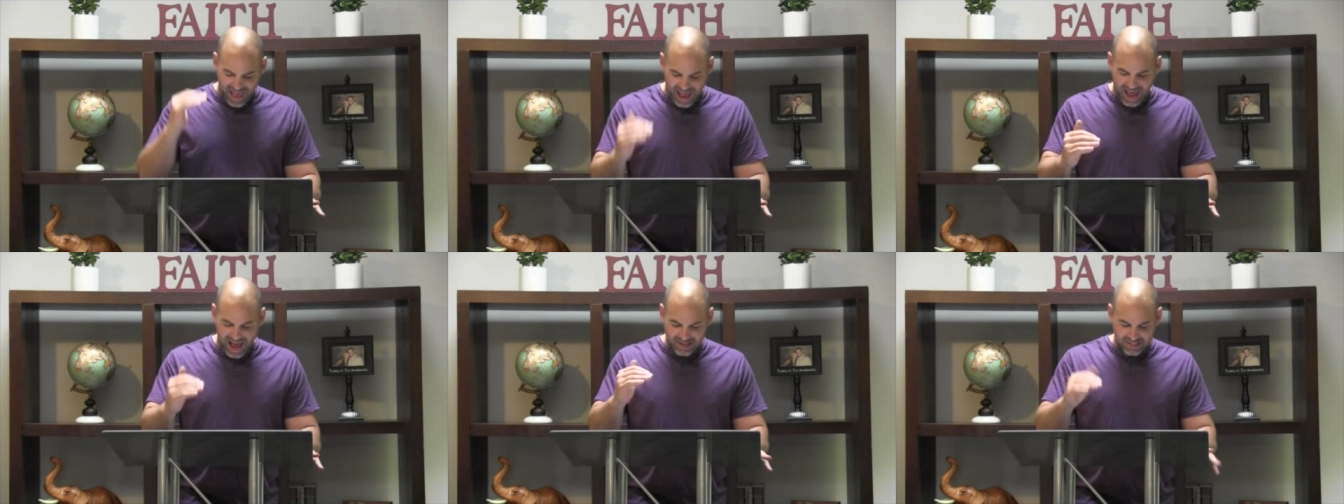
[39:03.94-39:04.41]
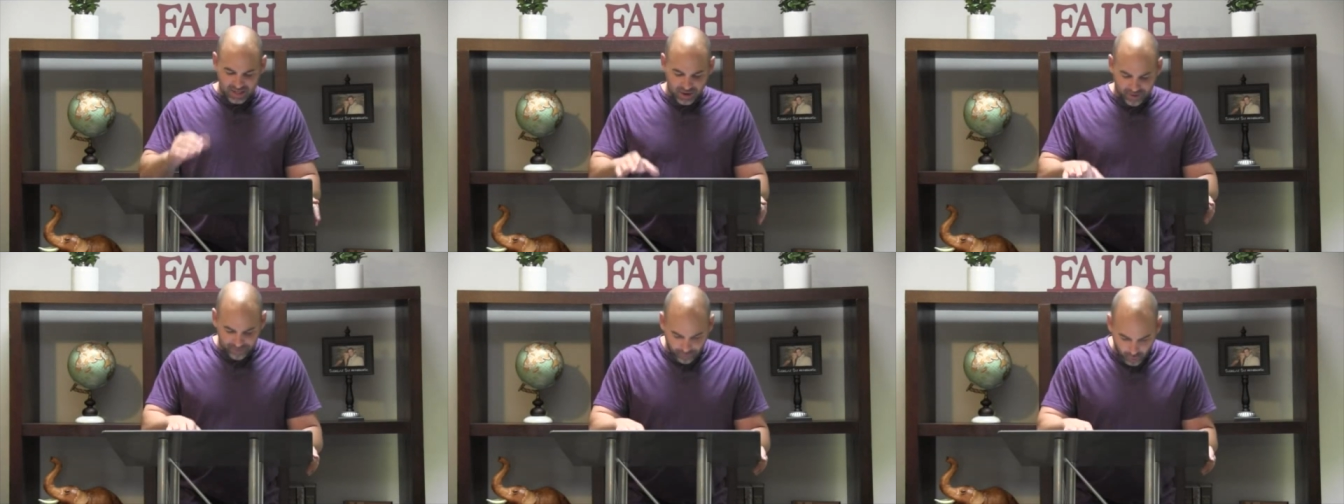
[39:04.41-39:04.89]
has
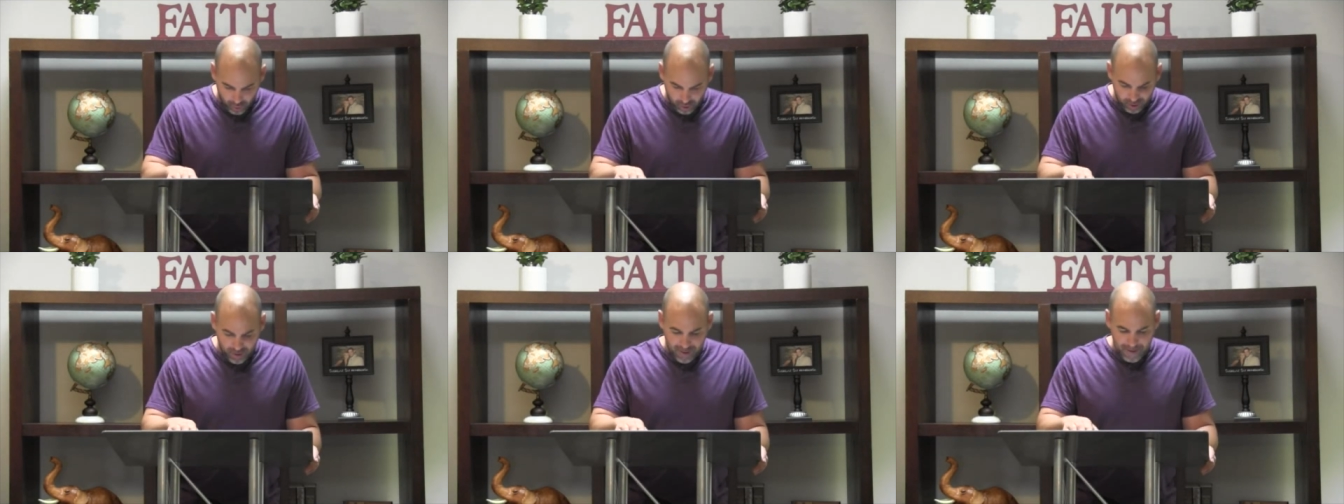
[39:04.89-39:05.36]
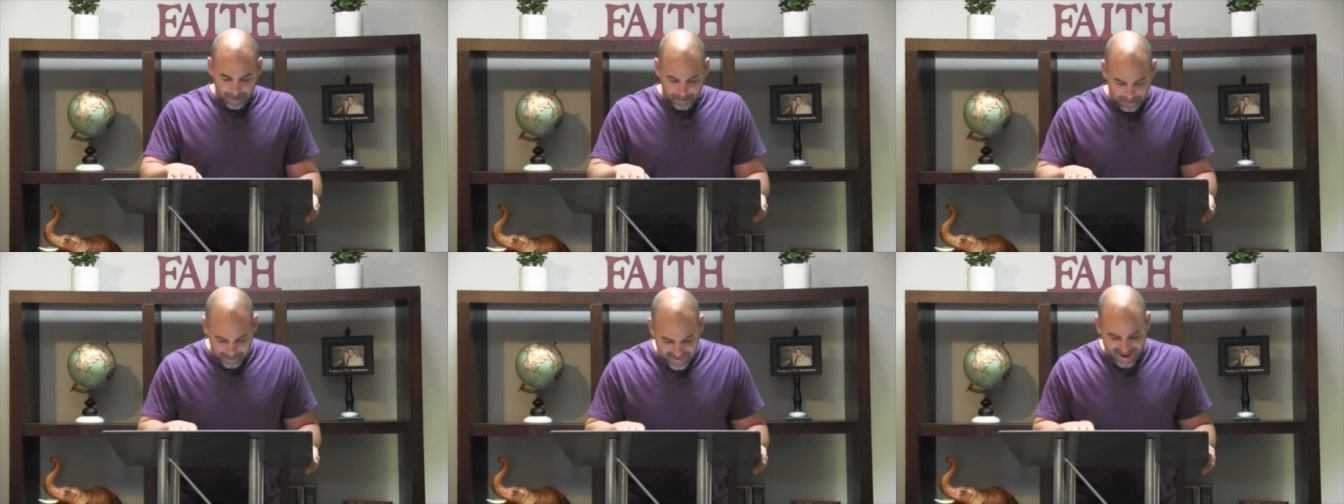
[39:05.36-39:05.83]
for
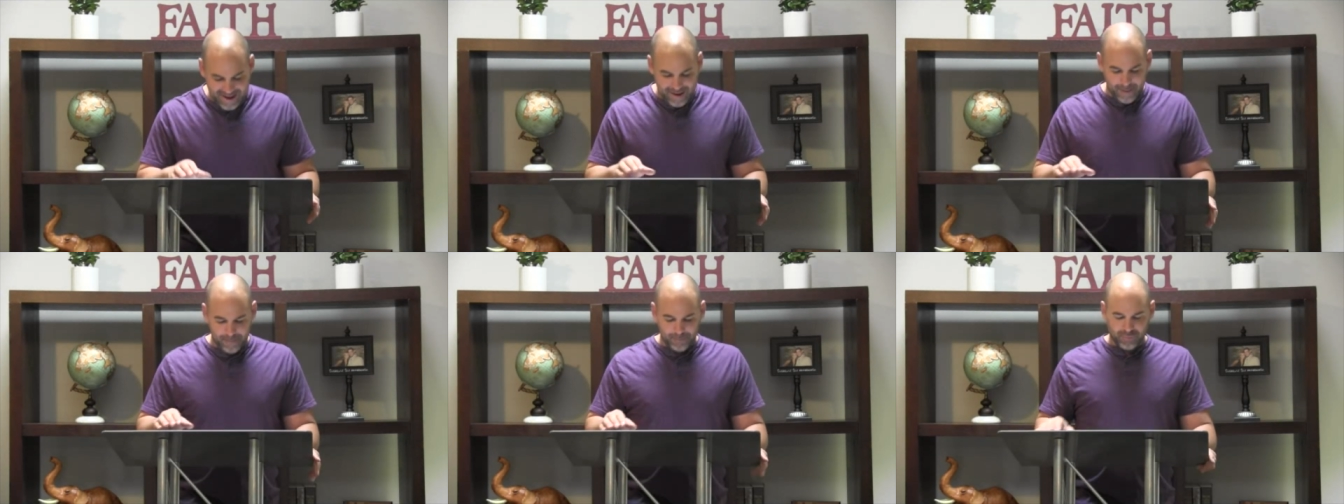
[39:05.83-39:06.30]
me.